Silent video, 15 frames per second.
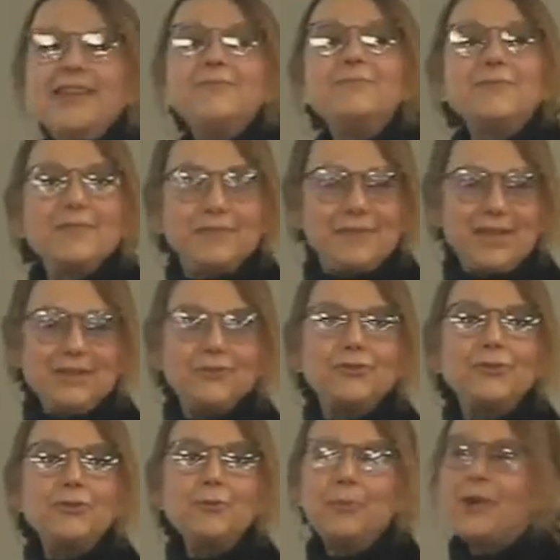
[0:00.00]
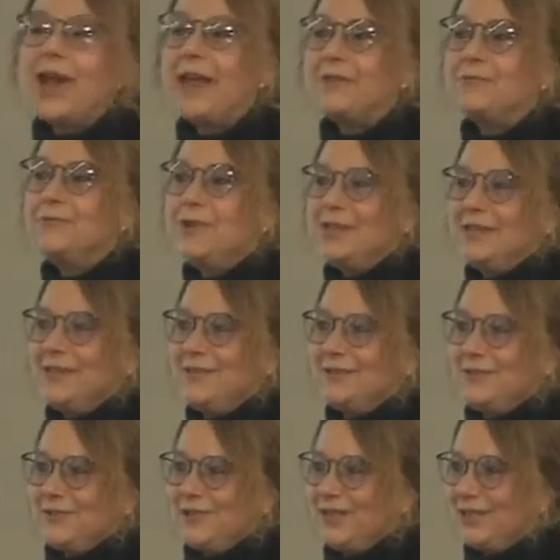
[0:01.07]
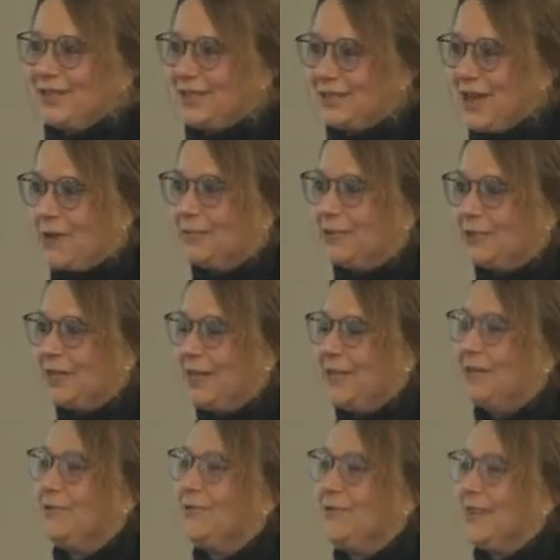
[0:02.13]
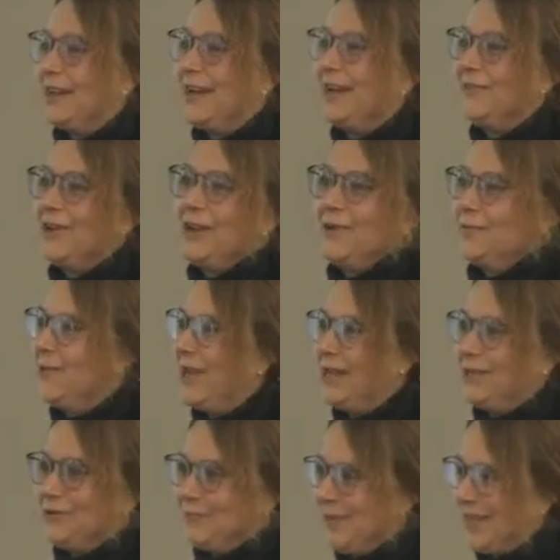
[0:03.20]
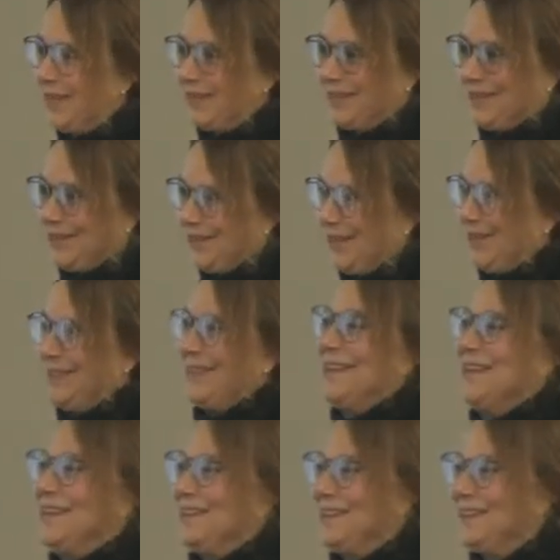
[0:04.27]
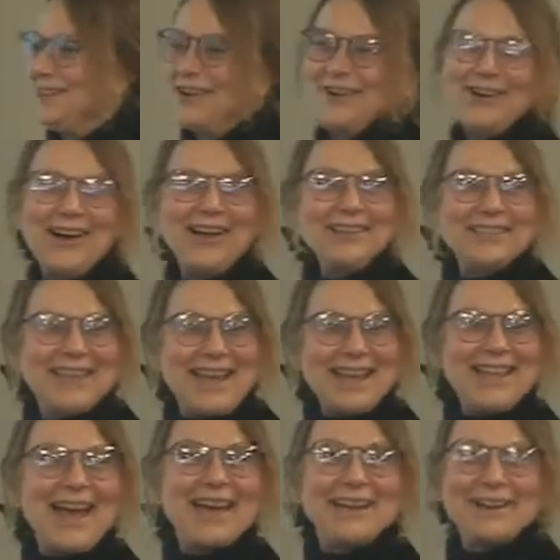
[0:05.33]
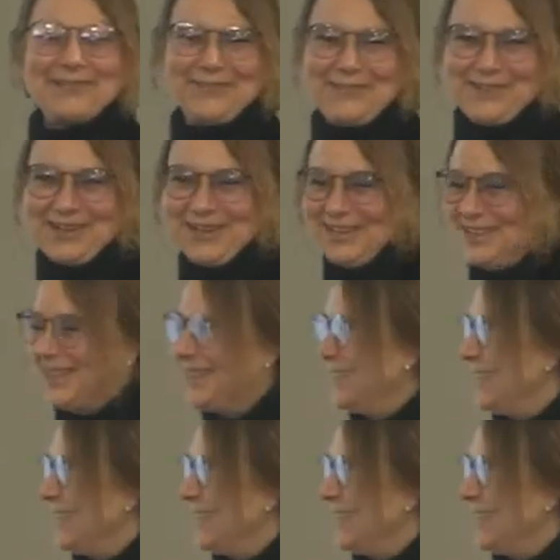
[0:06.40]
in true Pratt & Whitney tradition, I will tell you that I've got way too many slides. So I'll say that up front.